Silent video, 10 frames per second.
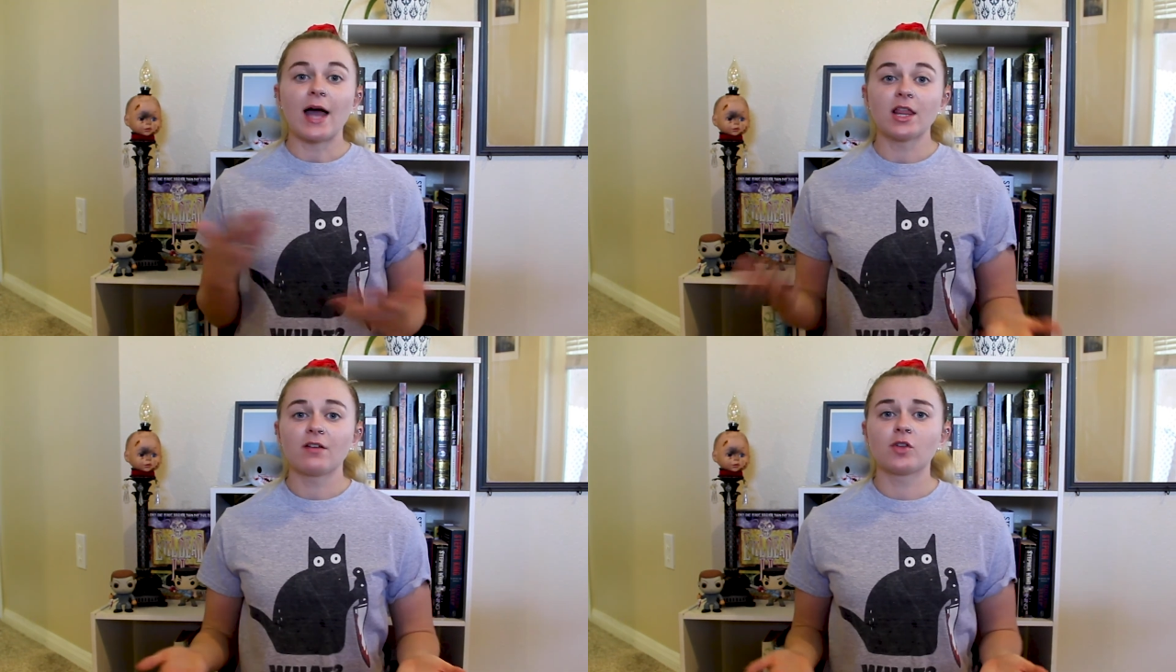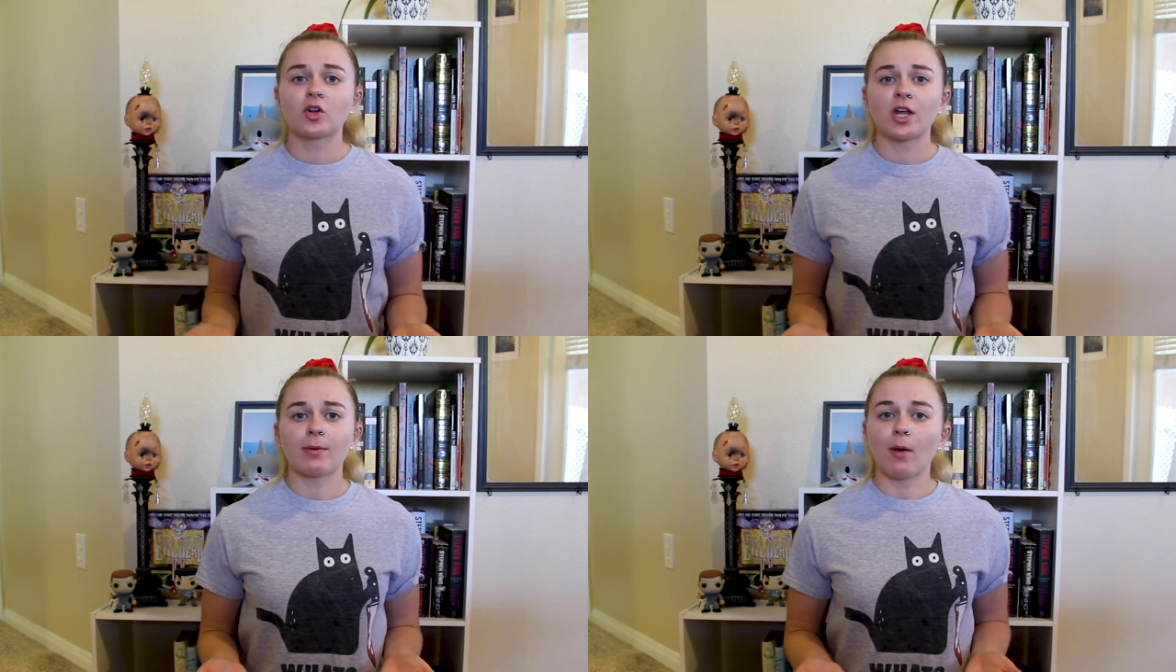I love
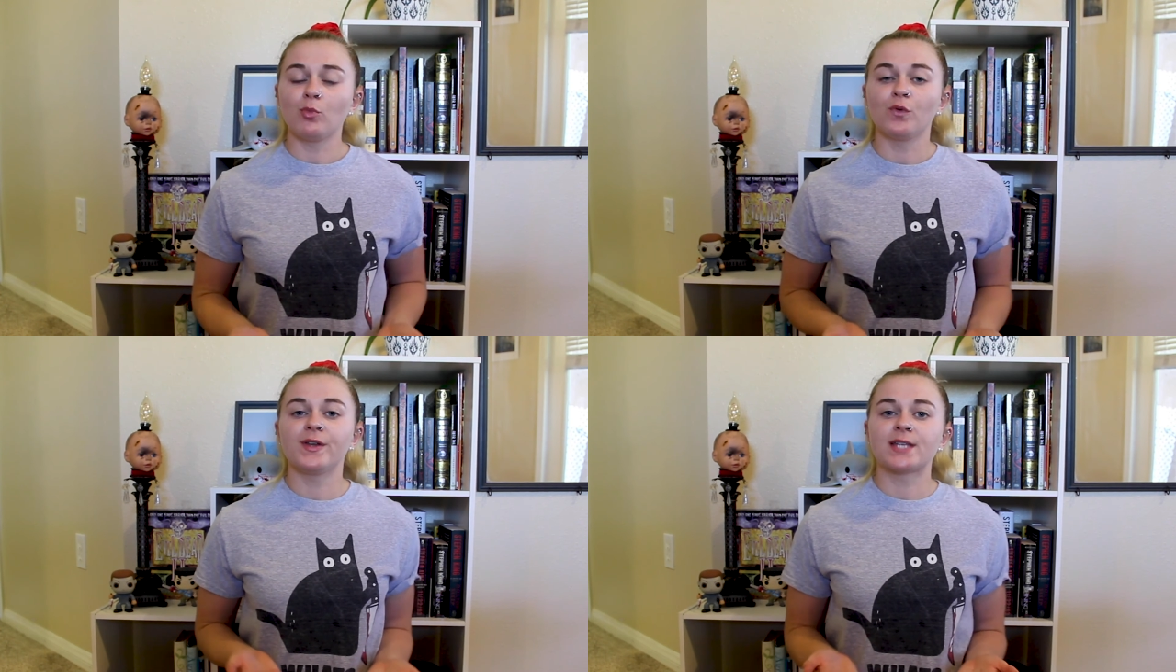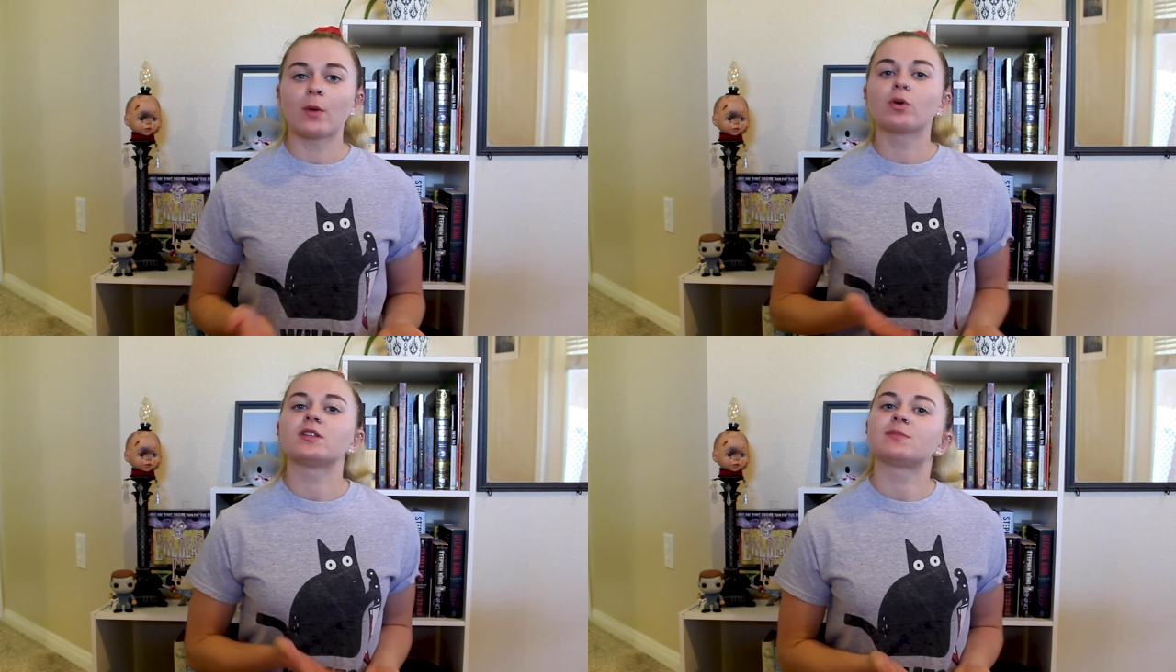learning about movies
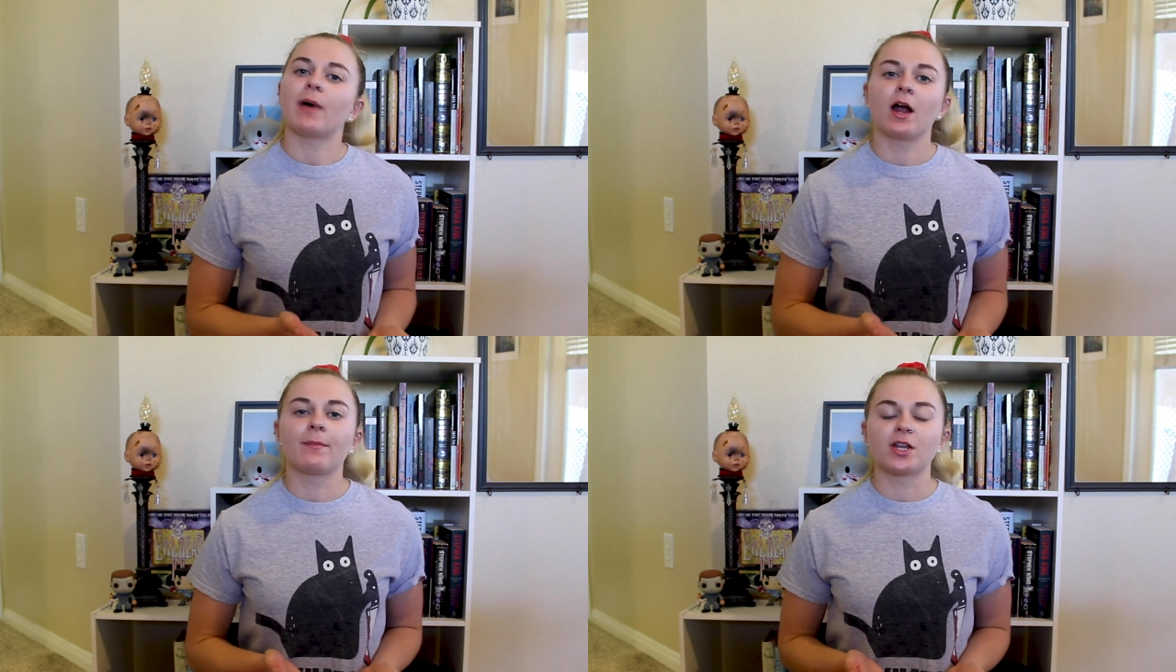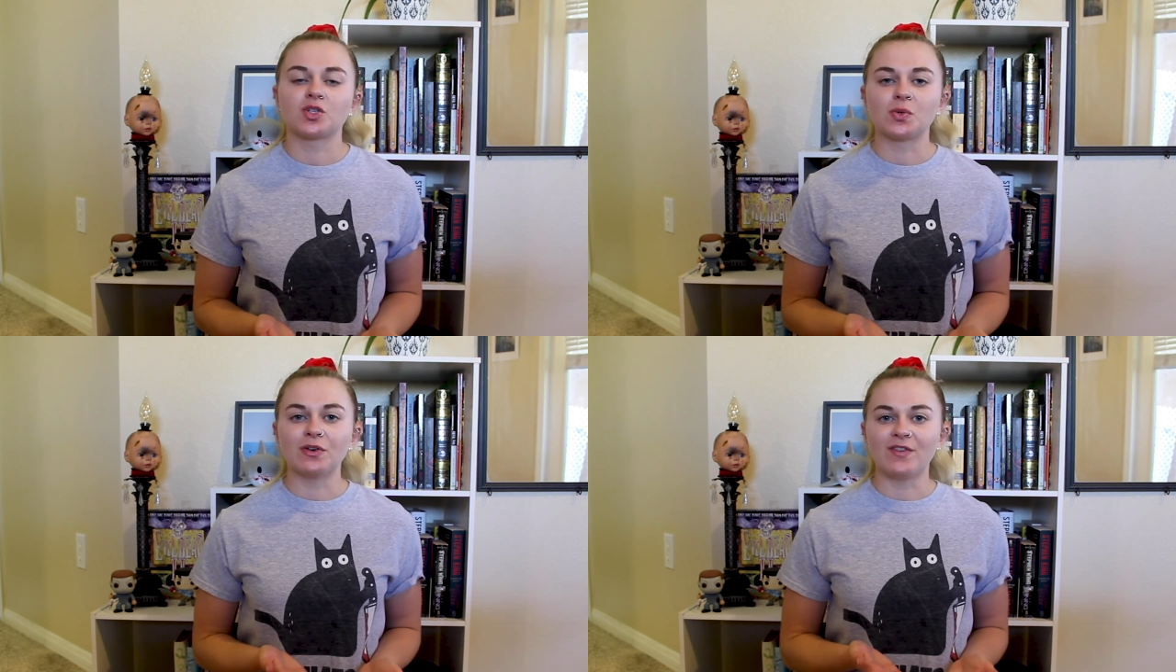that were inspired by
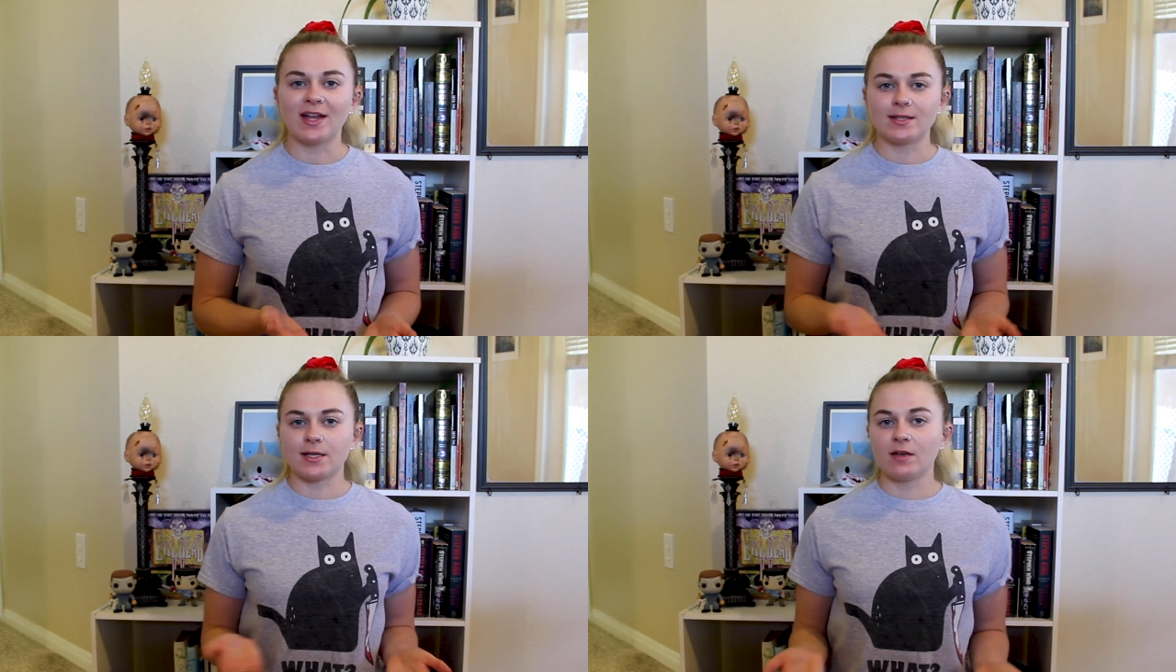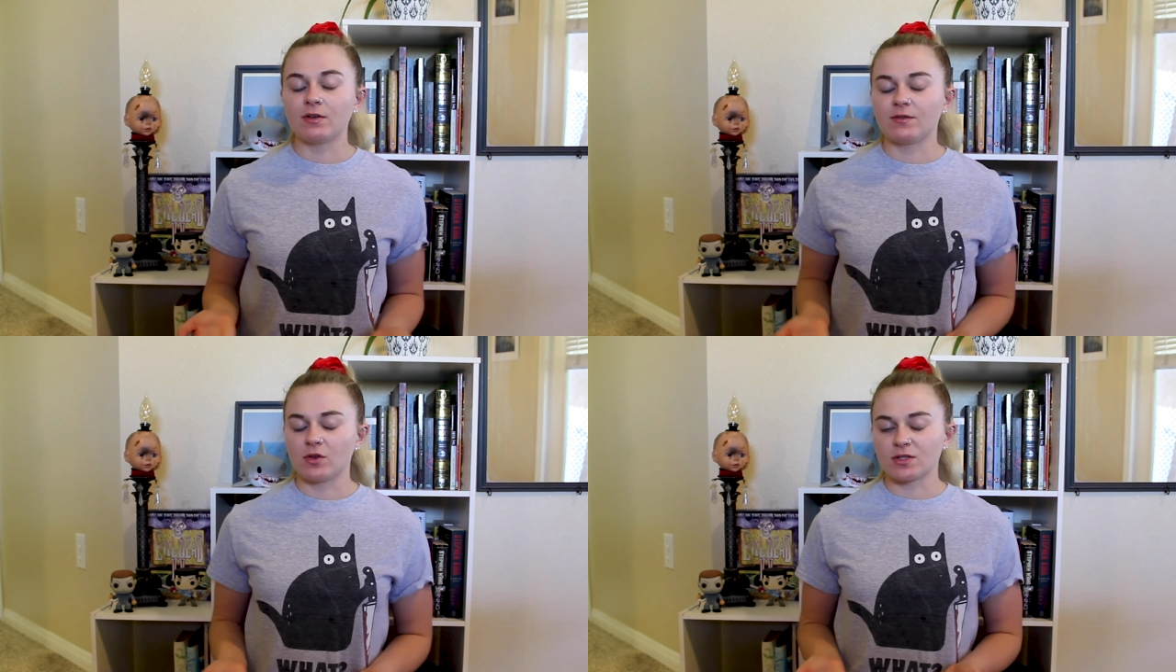true events,
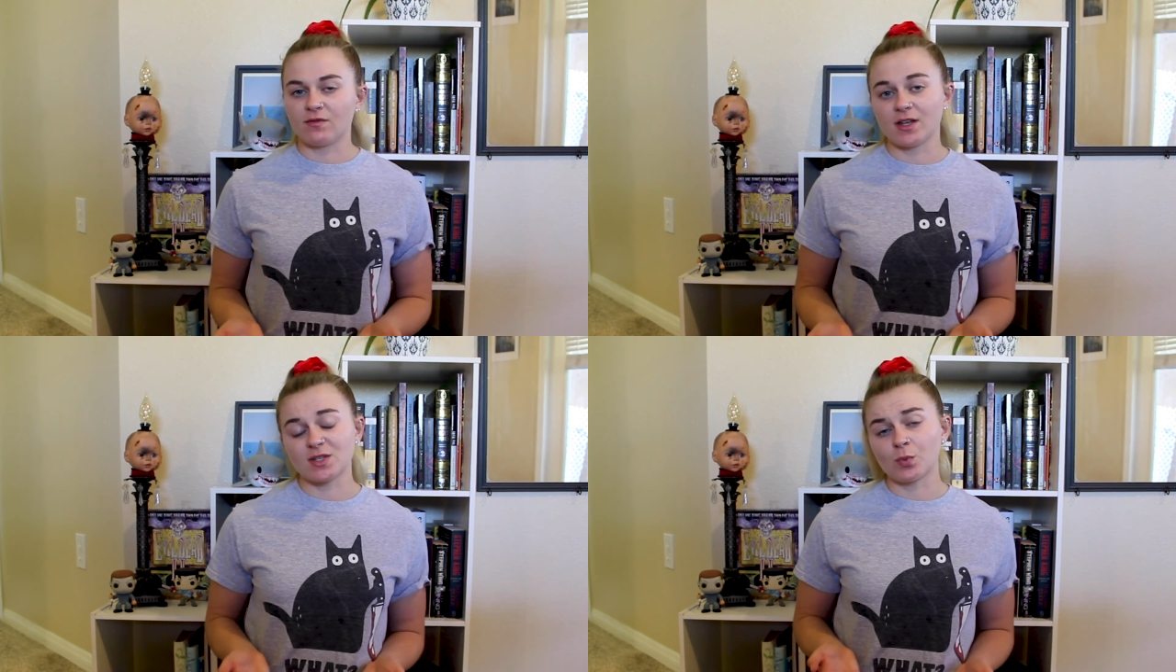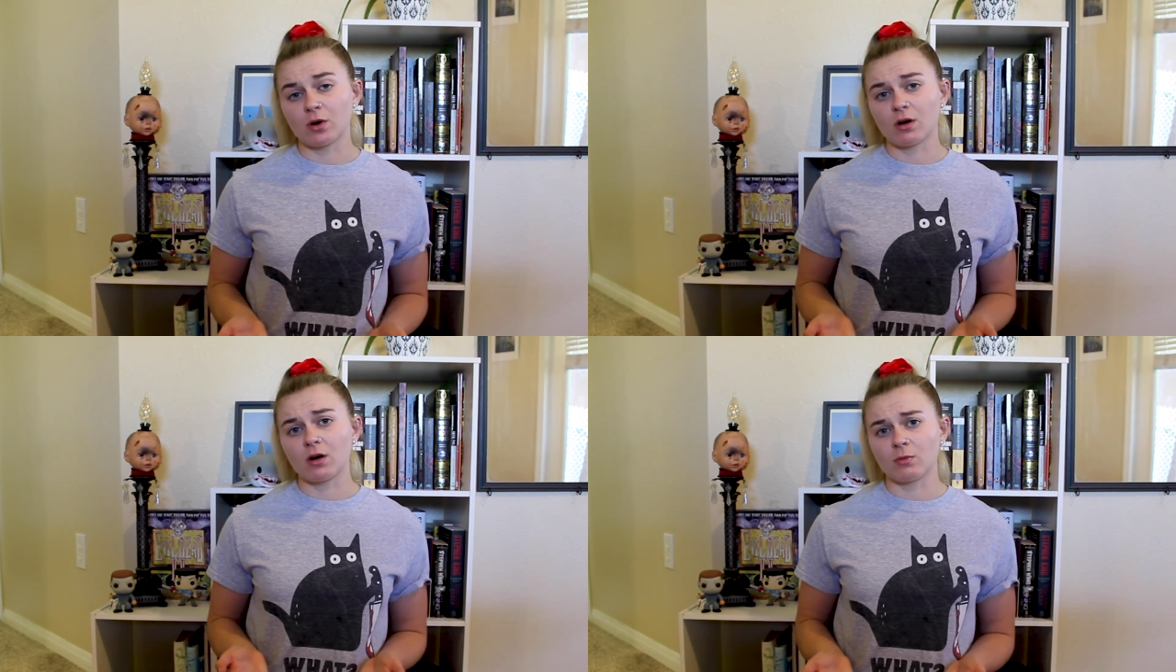even if those events
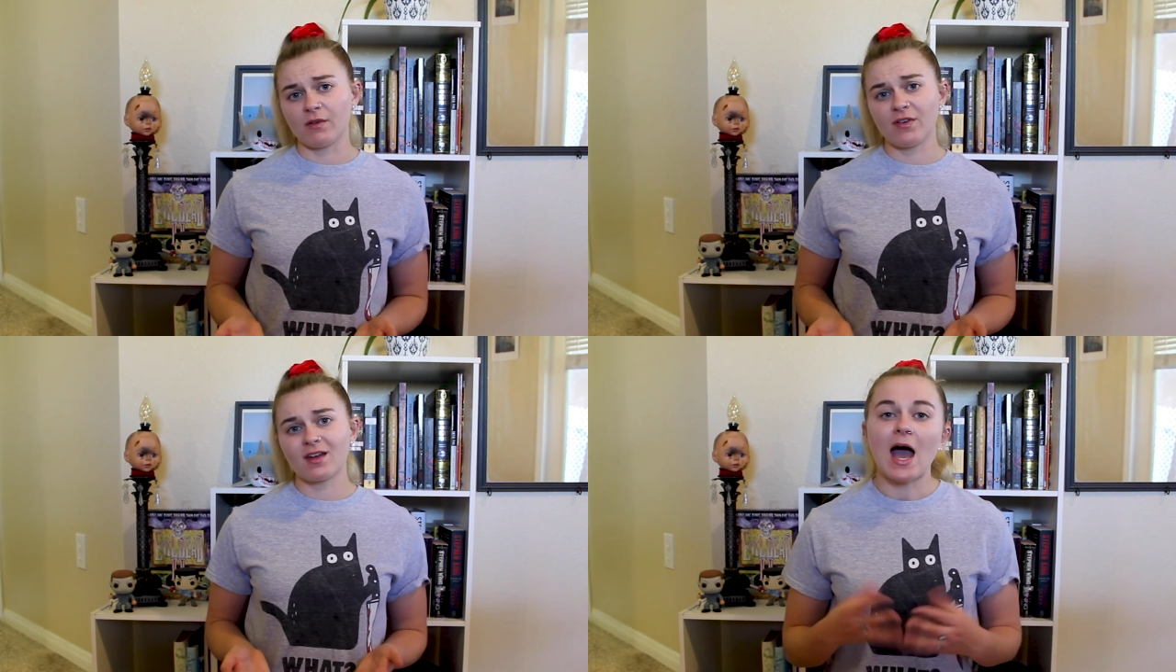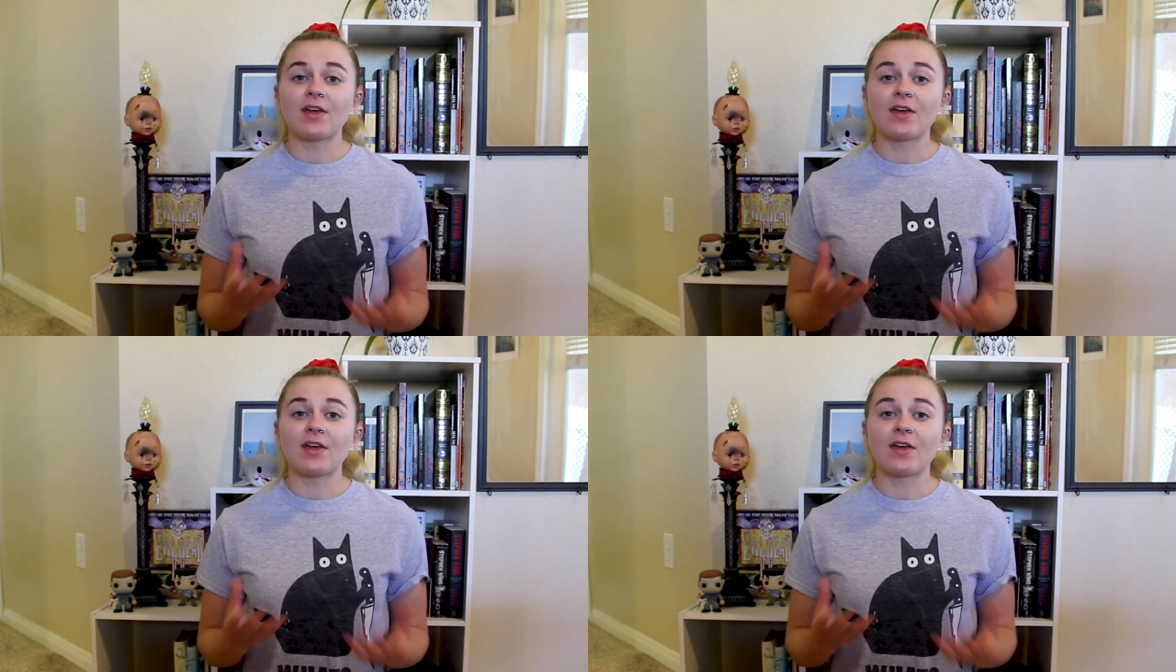were horrific.